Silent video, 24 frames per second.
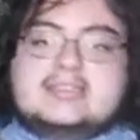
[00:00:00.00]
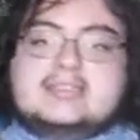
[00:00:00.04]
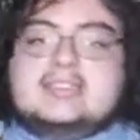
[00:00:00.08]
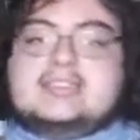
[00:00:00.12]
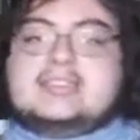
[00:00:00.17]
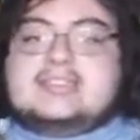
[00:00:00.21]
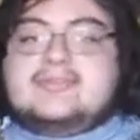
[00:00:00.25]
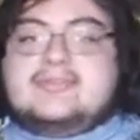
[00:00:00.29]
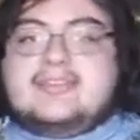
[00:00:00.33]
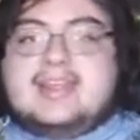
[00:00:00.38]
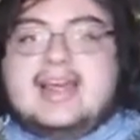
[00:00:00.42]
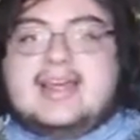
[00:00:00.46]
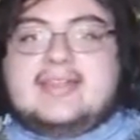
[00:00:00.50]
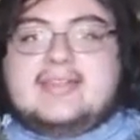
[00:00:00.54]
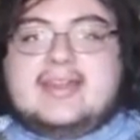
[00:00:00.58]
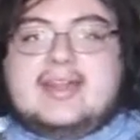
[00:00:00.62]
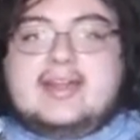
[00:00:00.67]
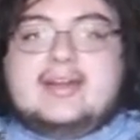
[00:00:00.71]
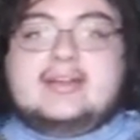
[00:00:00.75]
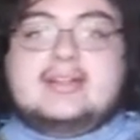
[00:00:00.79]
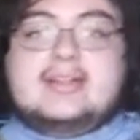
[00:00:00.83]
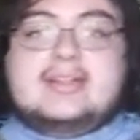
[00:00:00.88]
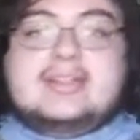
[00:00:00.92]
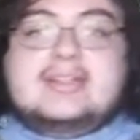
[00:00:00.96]
just a fly
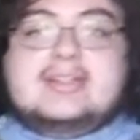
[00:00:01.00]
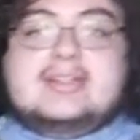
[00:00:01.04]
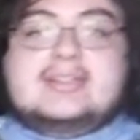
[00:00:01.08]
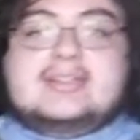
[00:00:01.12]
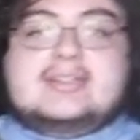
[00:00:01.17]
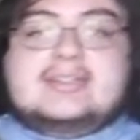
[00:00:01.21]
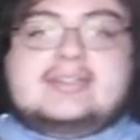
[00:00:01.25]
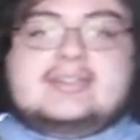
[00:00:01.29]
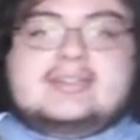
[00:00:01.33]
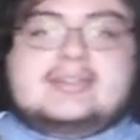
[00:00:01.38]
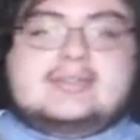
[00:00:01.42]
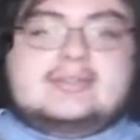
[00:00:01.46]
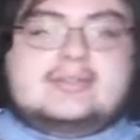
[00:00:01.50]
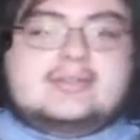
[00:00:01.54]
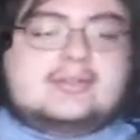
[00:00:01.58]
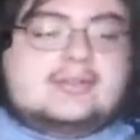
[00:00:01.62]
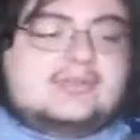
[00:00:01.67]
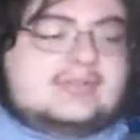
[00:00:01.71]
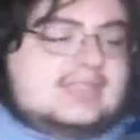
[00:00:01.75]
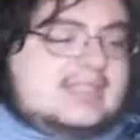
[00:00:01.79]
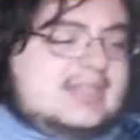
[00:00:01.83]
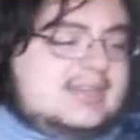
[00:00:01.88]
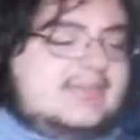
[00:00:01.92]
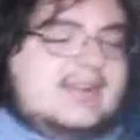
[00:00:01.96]
there. Or
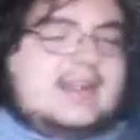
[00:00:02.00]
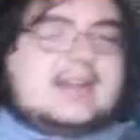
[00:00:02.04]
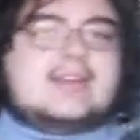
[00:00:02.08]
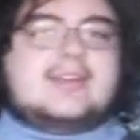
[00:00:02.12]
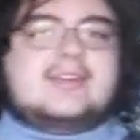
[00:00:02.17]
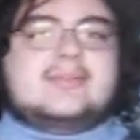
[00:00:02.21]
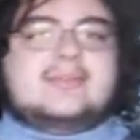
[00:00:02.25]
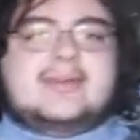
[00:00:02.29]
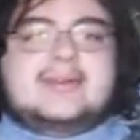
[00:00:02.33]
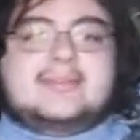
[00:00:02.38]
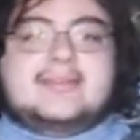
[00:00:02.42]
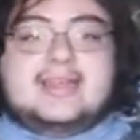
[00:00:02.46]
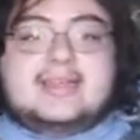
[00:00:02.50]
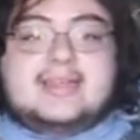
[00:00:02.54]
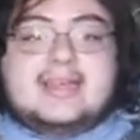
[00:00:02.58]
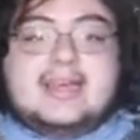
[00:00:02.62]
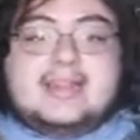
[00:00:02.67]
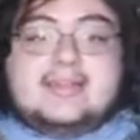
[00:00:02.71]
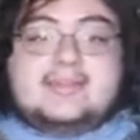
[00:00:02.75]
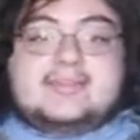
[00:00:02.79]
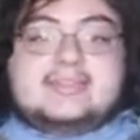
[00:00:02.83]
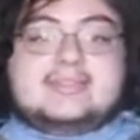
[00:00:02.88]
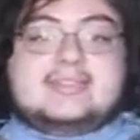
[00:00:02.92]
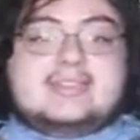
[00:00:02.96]
wasn't a fly? Could have been a bee.
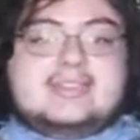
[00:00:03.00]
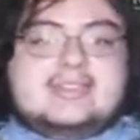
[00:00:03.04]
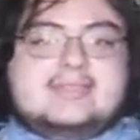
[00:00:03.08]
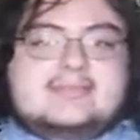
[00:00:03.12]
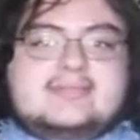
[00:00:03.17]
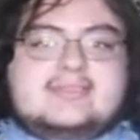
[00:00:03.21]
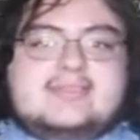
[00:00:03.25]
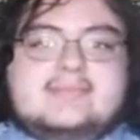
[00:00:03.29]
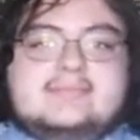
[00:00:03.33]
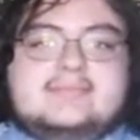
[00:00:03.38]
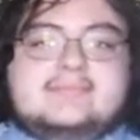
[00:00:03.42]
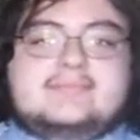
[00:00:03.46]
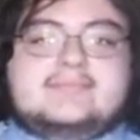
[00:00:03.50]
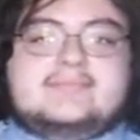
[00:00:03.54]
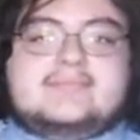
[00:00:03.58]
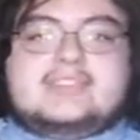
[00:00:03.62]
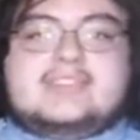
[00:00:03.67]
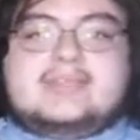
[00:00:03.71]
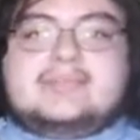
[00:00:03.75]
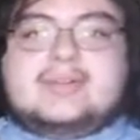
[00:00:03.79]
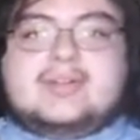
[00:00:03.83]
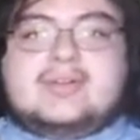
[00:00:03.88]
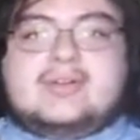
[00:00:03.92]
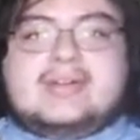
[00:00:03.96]
Otherwise, some
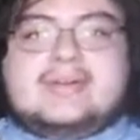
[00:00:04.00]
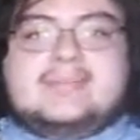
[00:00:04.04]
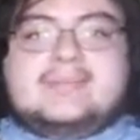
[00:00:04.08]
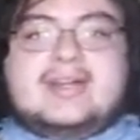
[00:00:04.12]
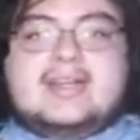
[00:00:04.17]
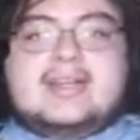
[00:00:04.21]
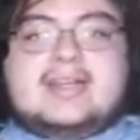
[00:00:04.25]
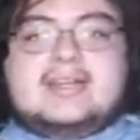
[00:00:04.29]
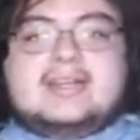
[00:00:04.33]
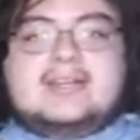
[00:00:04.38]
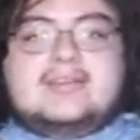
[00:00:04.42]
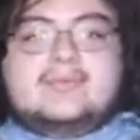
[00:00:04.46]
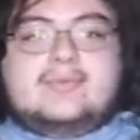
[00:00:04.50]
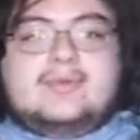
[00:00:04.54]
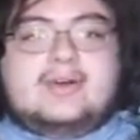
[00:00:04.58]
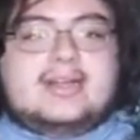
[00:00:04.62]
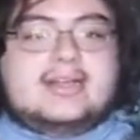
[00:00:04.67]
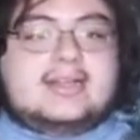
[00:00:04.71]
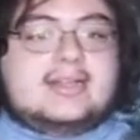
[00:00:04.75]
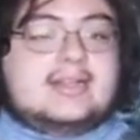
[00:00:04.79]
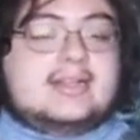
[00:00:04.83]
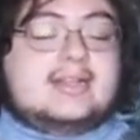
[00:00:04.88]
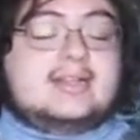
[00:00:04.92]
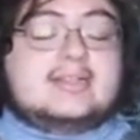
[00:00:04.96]
annoying bug I didn't
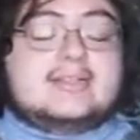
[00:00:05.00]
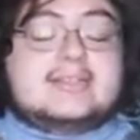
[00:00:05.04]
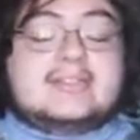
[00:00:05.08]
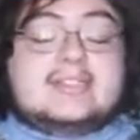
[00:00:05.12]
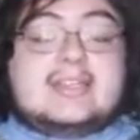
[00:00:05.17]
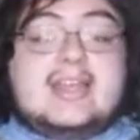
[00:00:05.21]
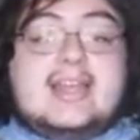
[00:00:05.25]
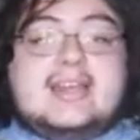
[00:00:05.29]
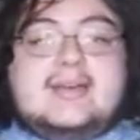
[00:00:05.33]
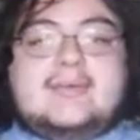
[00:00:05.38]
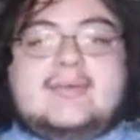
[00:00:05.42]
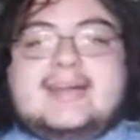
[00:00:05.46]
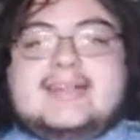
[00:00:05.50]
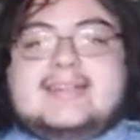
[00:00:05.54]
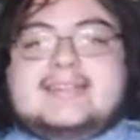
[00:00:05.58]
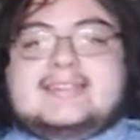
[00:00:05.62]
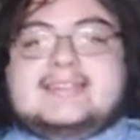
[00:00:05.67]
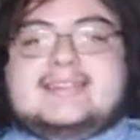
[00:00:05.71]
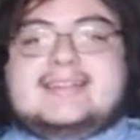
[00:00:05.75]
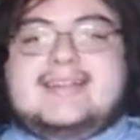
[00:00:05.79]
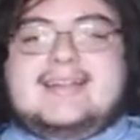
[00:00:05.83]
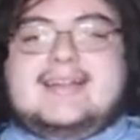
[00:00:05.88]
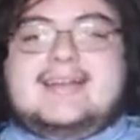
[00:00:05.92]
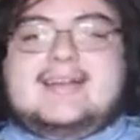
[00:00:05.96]
want to...
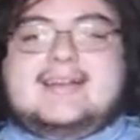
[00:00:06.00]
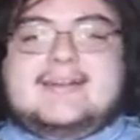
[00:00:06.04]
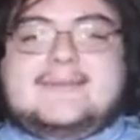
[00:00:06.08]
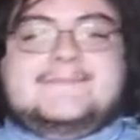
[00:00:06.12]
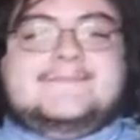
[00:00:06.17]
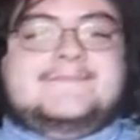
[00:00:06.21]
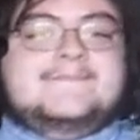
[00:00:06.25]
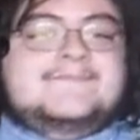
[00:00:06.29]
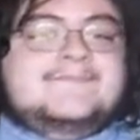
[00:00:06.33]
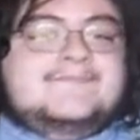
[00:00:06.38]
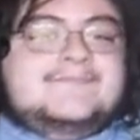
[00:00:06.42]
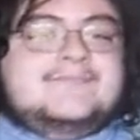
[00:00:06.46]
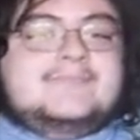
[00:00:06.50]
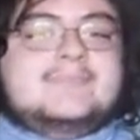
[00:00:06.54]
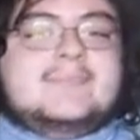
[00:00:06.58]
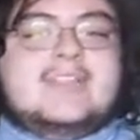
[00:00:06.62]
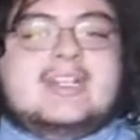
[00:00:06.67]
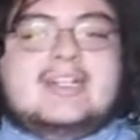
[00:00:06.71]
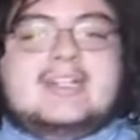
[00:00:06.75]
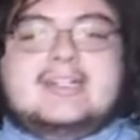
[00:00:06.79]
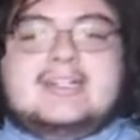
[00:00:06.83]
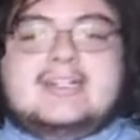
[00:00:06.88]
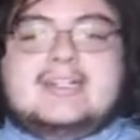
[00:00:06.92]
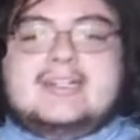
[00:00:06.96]
Anyways,
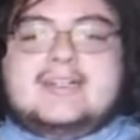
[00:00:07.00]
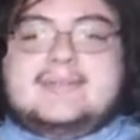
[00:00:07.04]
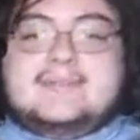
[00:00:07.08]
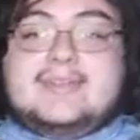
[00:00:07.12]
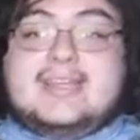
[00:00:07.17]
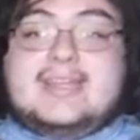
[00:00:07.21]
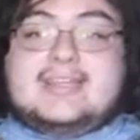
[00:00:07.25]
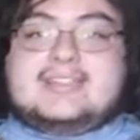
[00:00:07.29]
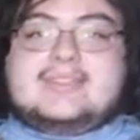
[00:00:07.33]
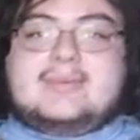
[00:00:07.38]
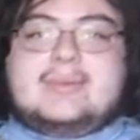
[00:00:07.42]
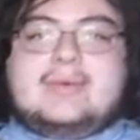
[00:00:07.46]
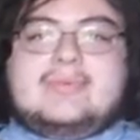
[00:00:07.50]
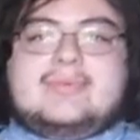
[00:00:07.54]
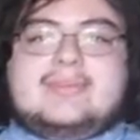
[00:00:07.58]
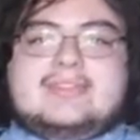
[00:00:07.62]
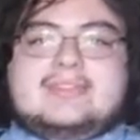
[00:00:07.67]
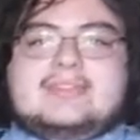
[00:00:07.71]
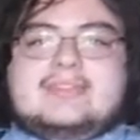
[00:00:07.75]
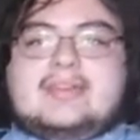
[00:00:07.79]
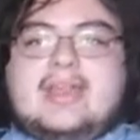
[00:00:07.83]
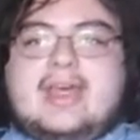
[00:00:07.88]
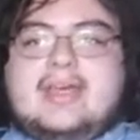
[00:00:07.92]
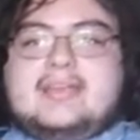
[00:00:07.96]
yeah, so I
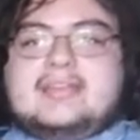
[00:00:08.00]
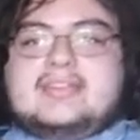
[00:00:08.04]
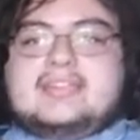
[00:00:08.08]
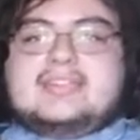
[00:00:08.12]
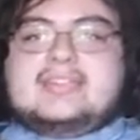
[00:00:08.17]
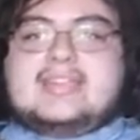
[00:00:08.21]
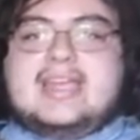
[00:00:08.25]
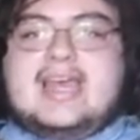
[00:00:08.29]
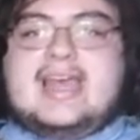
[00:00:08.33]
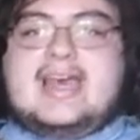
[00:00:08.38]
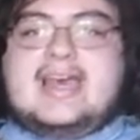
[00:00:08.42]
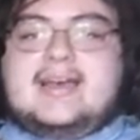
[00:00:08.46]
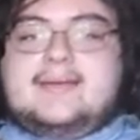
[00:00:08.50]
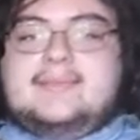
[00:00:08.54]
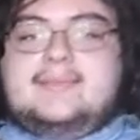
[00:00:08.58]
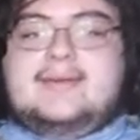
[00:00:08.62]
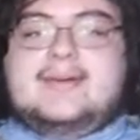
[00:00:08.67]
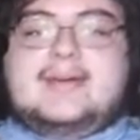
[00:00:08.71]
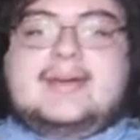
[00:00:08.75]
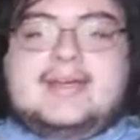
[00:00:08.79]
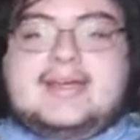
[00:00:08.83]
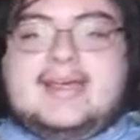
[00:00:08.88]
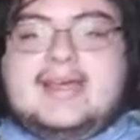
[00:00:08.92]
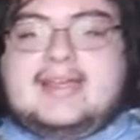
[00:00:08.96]
wouldn't stab
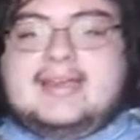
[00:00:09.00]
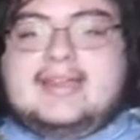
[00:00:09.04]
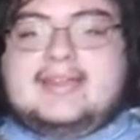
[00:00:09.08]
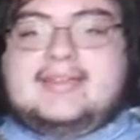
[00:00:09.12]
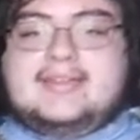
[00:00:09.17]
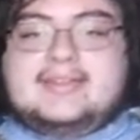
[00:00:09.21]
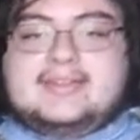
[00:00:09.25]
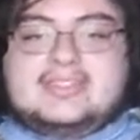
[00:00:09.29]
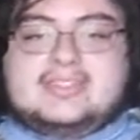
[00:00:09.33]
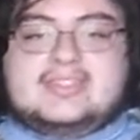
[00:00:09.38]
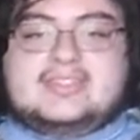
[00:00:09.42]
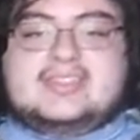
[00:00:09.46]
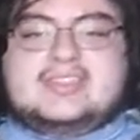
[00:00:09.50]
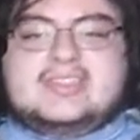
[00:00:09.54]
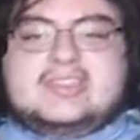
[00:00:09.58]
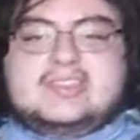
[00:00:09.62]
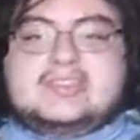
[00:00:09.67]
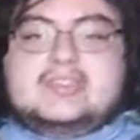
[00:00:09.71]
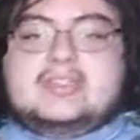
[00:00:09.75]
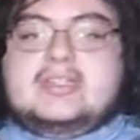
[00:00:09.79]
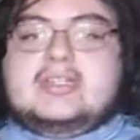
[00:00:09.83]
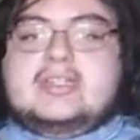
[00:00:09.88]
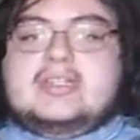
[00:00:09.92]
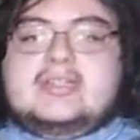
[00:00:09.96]
anything just
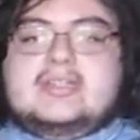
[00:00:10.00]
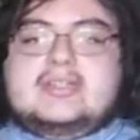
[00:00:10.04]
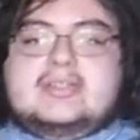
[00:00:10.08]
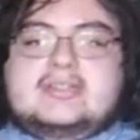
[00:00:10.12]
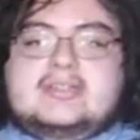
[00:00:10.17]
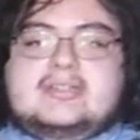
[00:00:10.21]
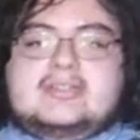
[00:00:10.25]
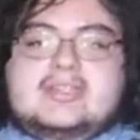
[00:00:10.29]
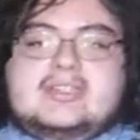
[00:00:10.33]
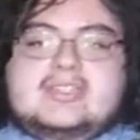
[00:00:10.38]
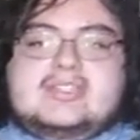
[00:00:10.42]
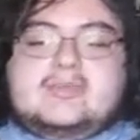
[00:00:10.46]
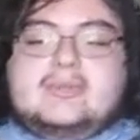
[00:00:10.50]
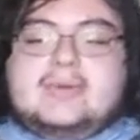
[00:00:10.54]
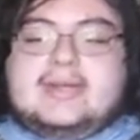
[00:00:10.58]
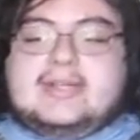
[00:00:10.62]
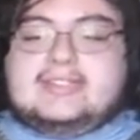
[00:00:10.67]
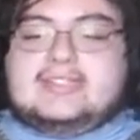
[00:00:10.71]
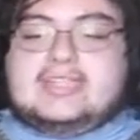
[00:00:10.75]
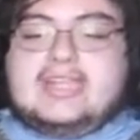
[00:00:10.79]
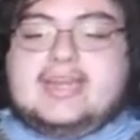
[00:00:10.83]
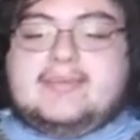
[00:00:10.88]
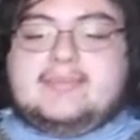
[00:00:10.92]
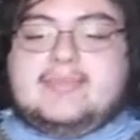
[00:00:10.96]
because that's the
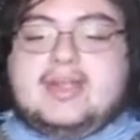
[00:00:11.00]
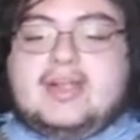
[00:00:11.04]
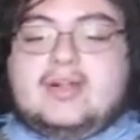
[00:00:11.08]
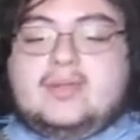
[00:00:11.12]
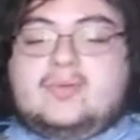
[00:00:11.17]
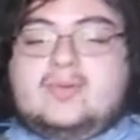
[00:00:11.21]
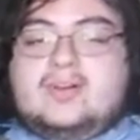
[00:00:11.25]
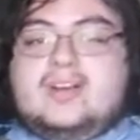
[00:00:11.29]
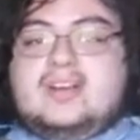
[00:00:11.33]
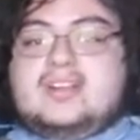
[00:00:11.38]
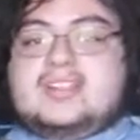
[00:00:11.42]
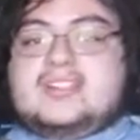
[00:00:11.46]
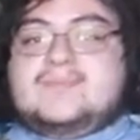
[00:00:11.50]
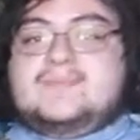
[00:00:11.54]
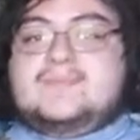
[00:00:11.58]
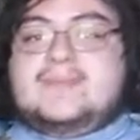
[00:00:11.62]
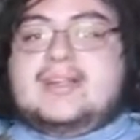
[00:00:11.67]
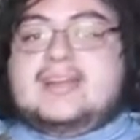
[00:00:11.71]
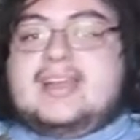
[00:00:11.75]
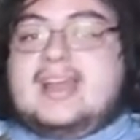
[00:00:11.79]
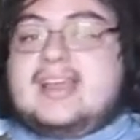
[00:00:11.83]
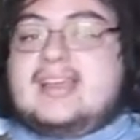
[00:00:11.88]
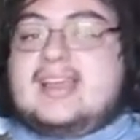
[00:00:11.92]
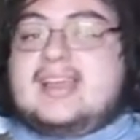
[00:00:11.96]
way chainmail works,
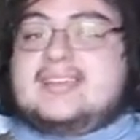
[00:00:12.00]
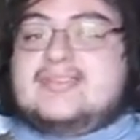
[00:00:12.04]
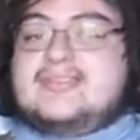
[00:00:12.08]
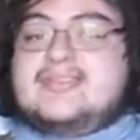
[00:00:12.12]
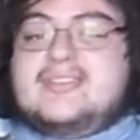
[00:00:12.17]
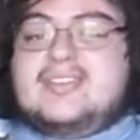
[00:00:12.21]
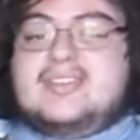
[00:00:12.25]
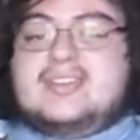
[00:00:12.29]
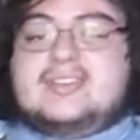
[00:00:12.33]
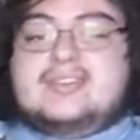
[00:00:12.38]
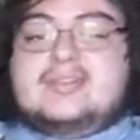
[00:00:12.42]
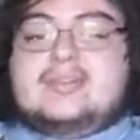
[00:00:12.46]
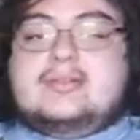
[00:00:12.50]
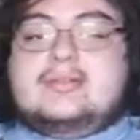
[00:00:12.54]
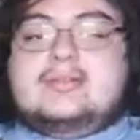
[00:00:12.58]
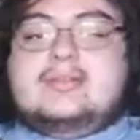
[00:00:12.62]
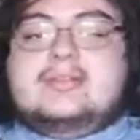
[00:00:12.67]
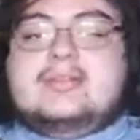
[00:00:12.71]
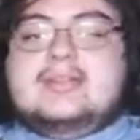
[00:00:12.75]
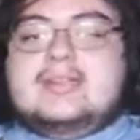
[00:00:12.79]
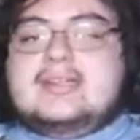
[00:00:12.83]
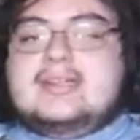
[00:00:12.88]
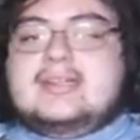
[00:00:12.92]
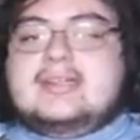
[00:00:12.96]
but I feel
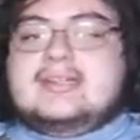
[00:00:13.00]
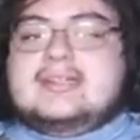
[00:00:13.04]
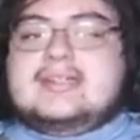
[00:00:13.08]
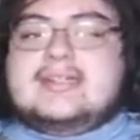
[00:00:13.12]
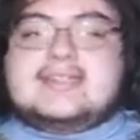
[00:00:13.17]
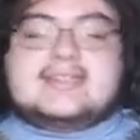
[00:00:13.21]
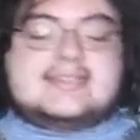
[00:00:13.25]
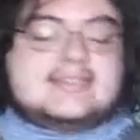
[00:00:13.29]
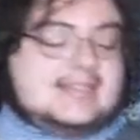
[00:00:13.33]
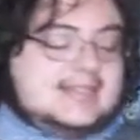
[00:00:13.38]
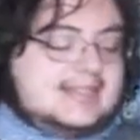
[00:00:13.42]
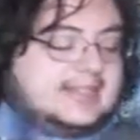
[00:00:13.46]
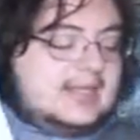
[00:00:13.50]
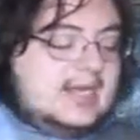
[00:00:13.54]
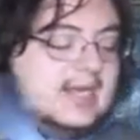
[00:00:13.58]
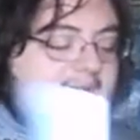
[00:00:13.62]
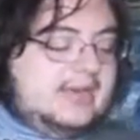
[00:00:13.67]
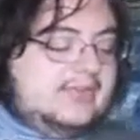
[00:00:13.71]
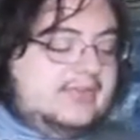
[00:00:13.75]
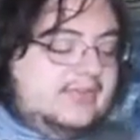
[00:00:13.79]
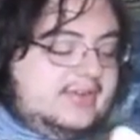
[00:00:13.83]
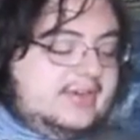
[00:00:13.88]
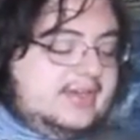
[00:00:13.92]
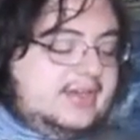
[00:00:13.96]
decently
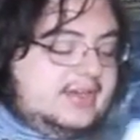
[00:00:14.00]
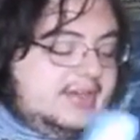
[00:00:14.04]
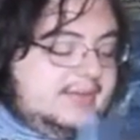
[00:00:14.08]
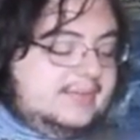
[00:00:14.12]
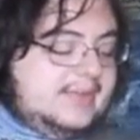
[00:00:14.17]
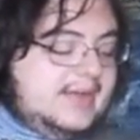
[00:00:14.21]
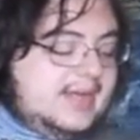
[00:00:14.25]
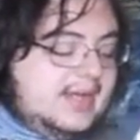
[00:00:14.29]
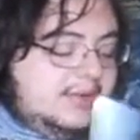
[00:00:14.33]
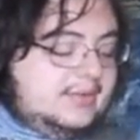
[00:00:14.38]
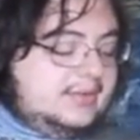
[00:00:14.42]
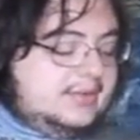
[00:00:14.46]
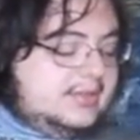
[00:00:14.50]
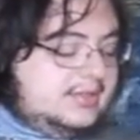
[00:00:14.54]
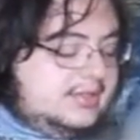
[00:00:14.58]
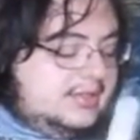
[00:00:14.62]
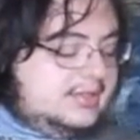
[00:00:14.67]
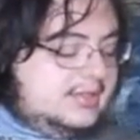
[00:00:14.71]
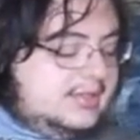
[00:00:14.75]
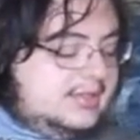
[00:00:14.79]
confident about,